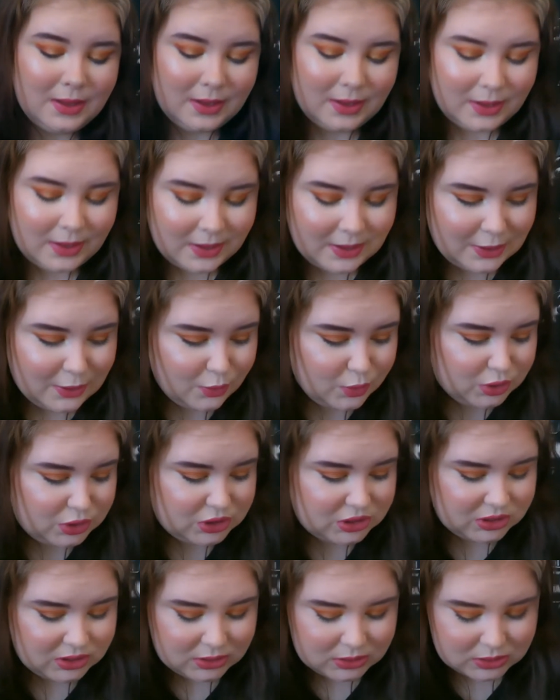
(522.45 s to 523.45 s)
which
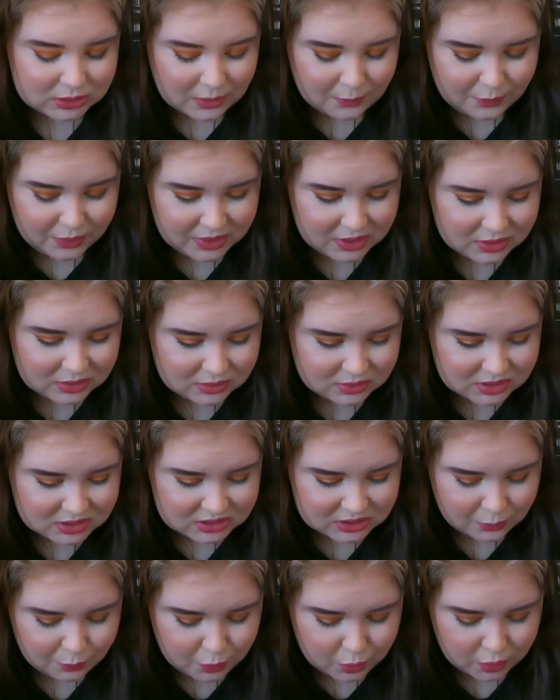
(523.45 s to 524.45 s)
is a bit
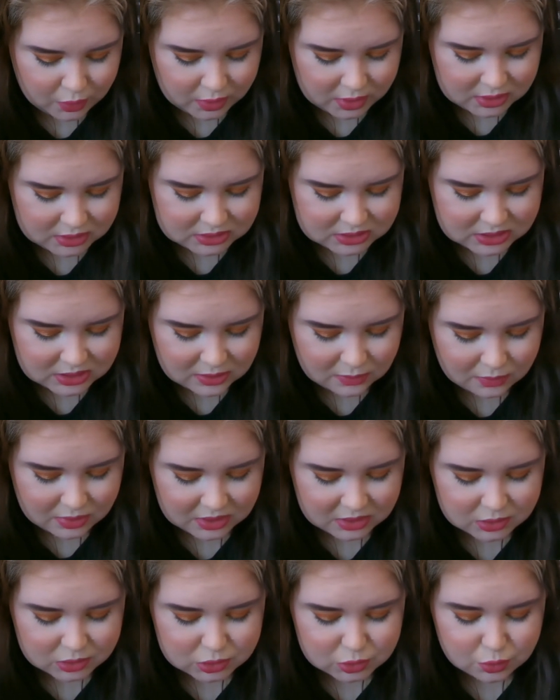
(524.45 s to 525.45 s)
disappointing
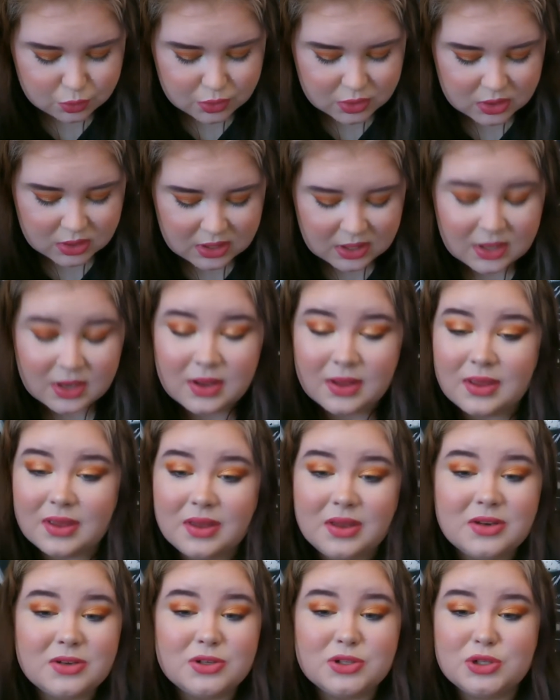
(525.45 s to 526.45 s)
because we're getting
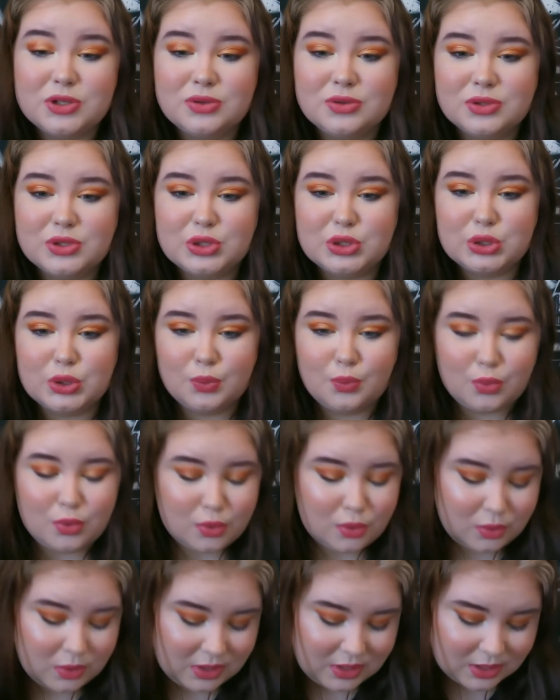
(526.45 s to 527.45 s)
into
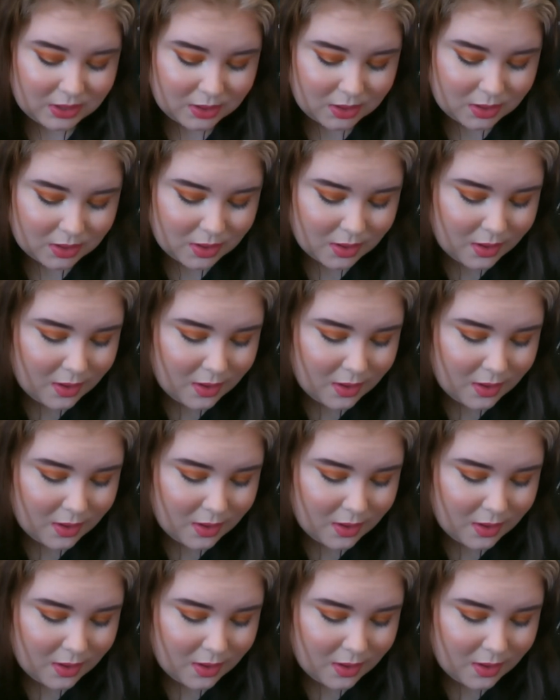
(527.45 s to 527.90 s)
spring,